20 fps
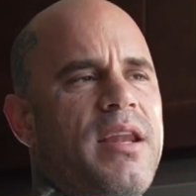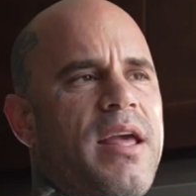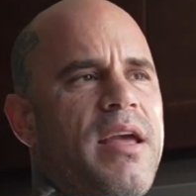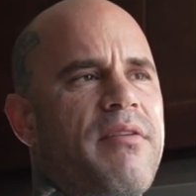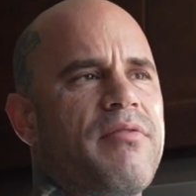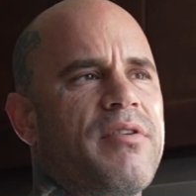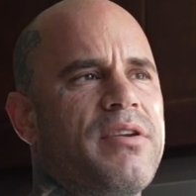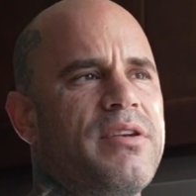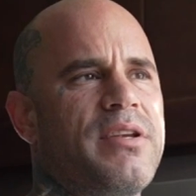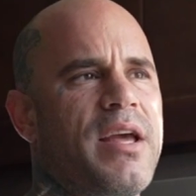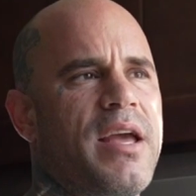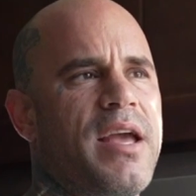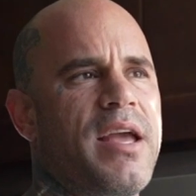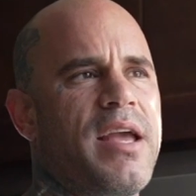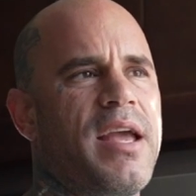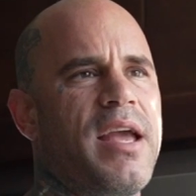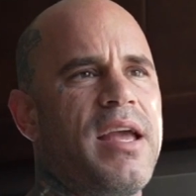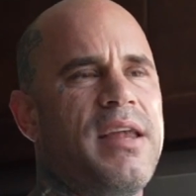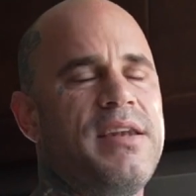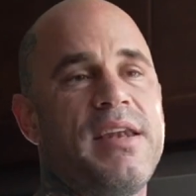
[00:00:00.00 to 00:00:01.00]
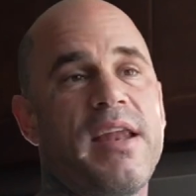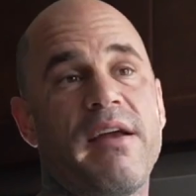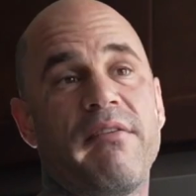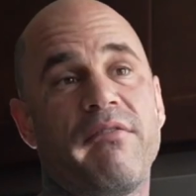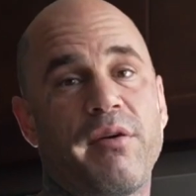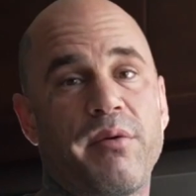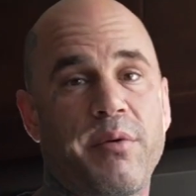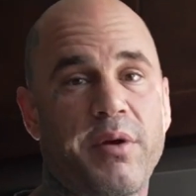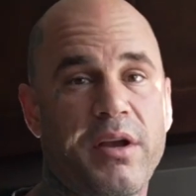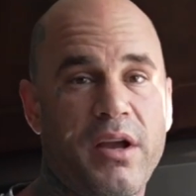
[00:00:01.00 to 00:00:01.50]
every day,
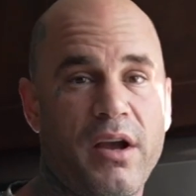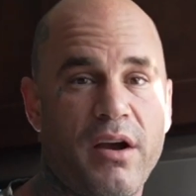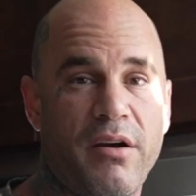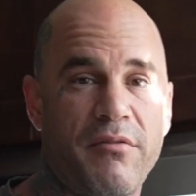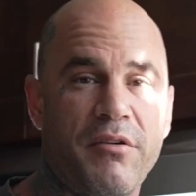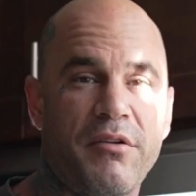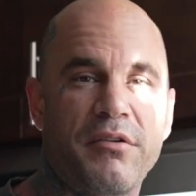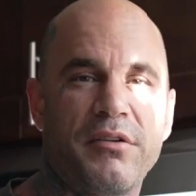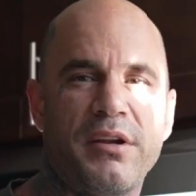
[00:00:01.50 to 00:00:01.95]
never recover,